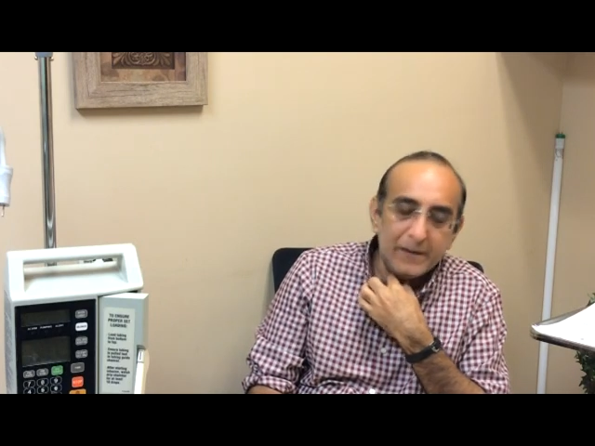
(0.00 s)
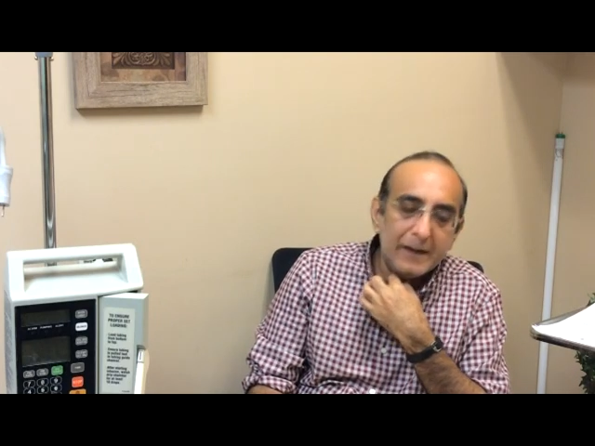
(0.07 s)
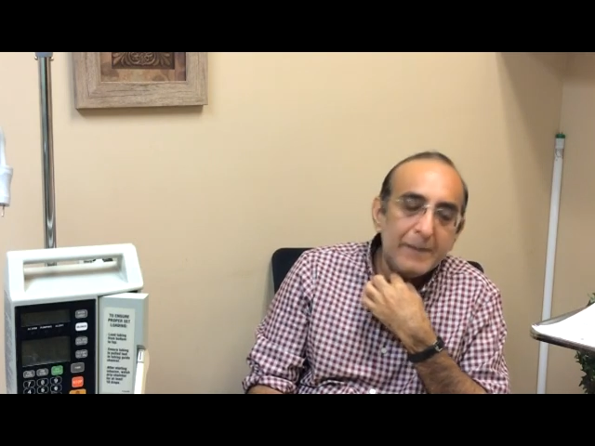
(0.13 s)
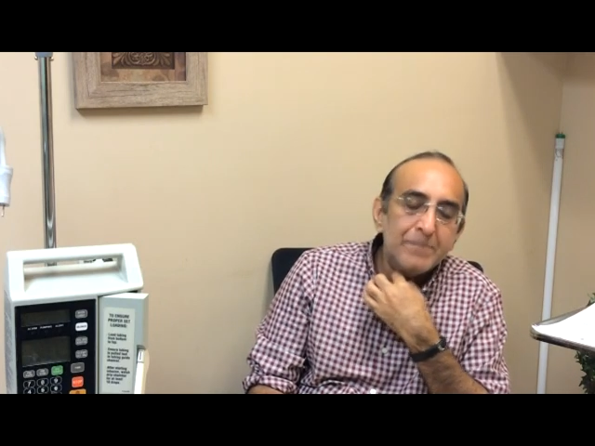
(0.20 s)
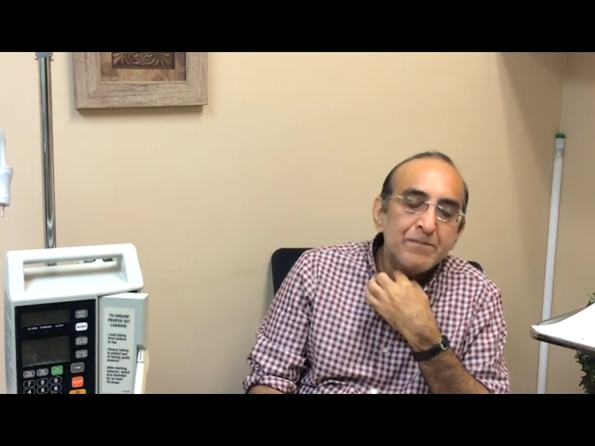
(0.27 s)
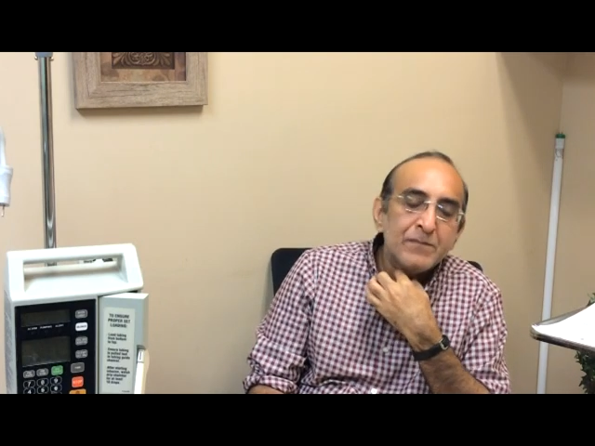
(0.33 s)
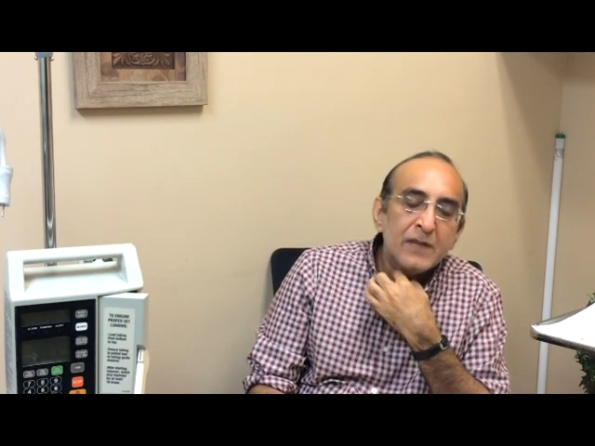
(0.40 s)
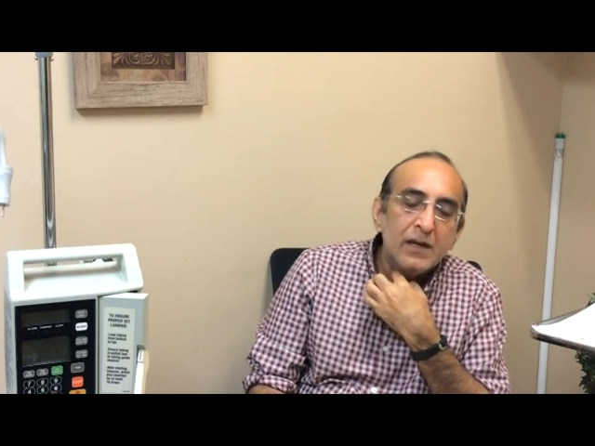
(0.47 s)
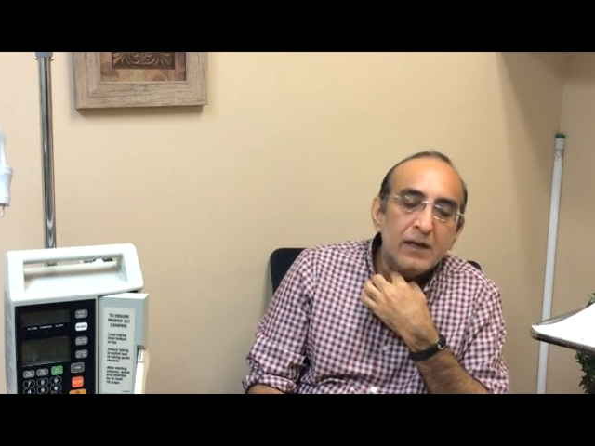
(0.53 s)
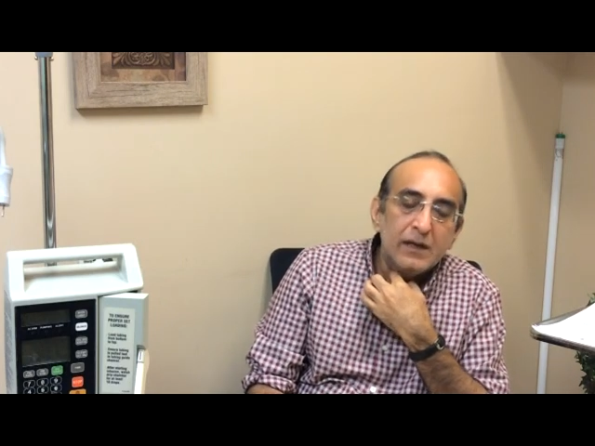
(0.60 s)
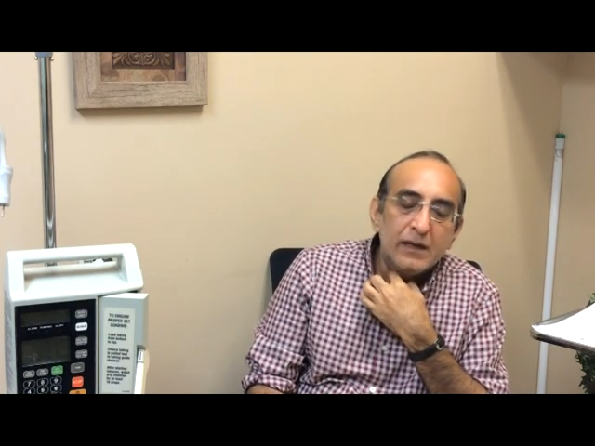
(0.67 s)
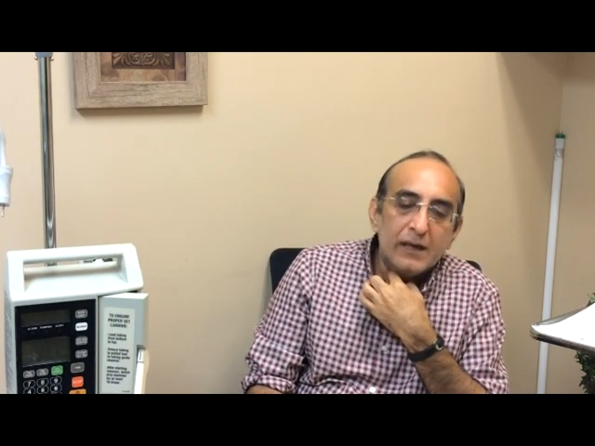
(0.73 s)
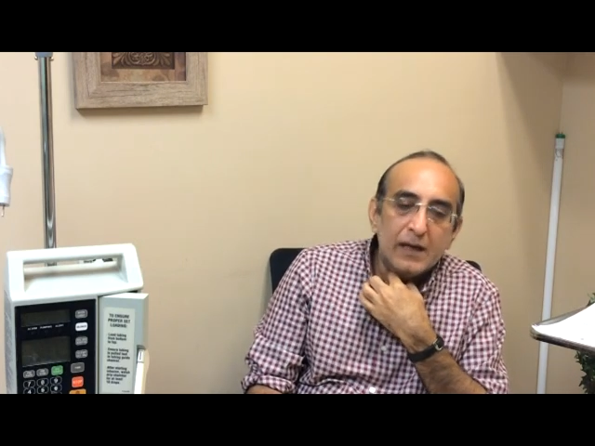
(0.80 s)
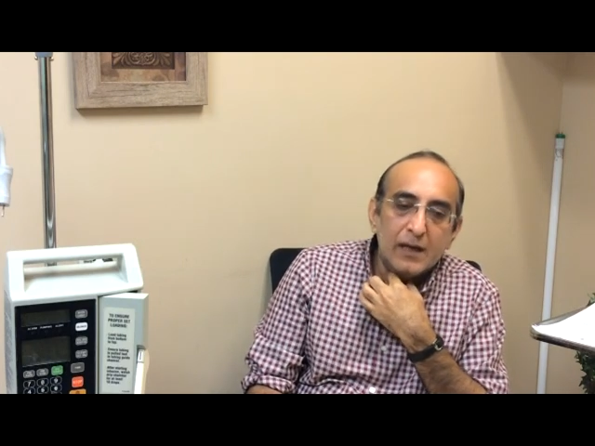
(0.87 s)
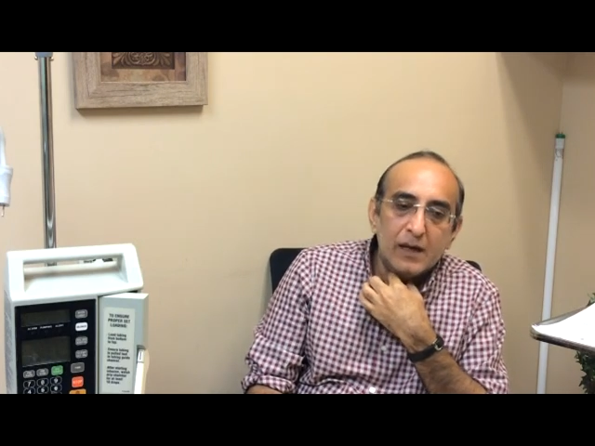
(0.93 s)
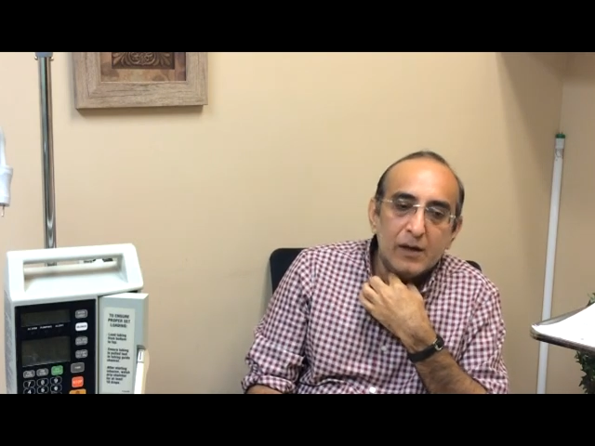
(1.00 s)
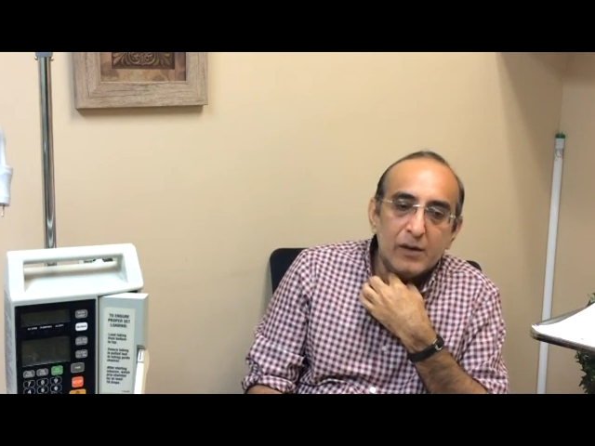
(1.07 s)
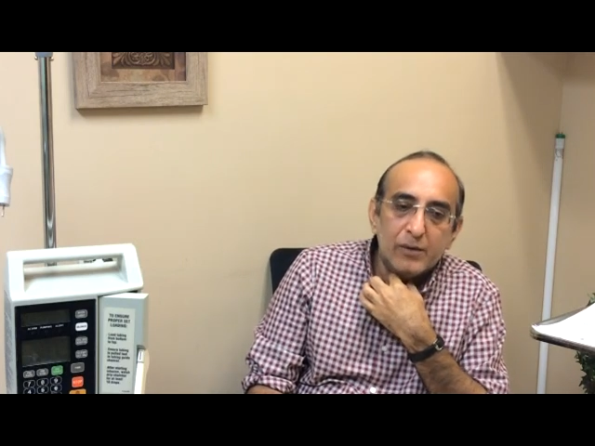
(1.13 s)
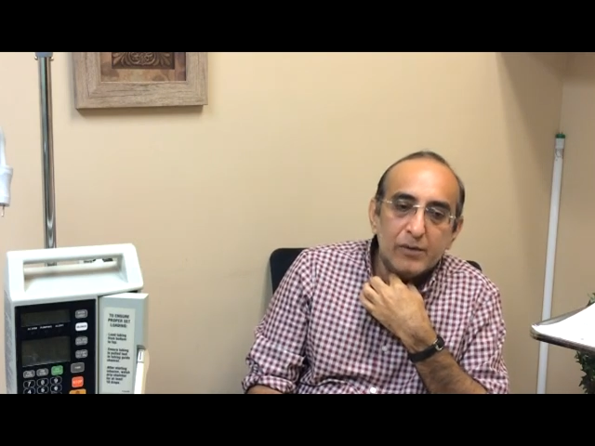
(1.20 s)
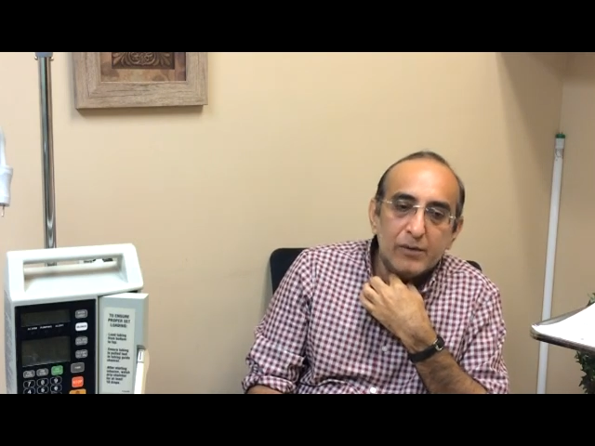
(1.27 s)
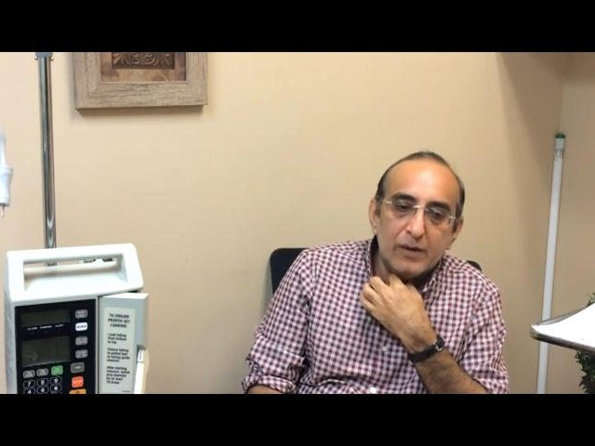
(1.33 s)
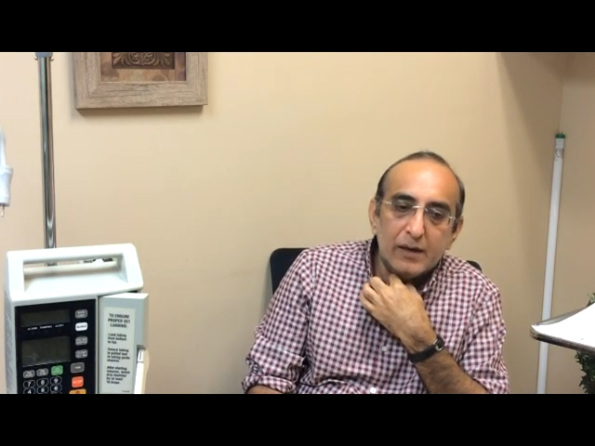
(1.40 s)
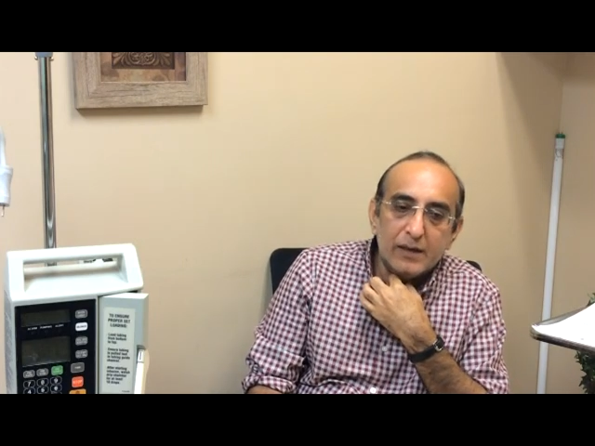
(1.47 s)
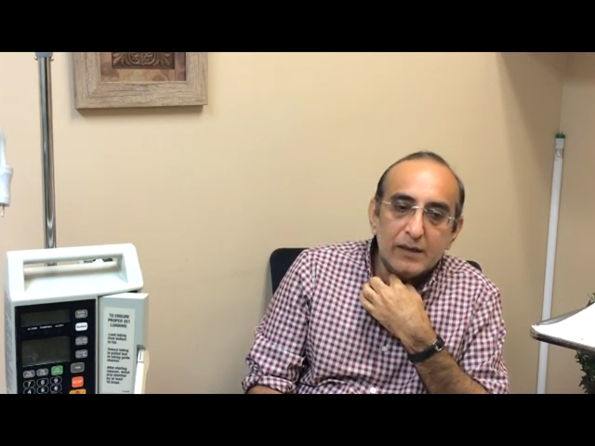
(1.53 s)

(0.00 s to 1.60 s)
Okay, now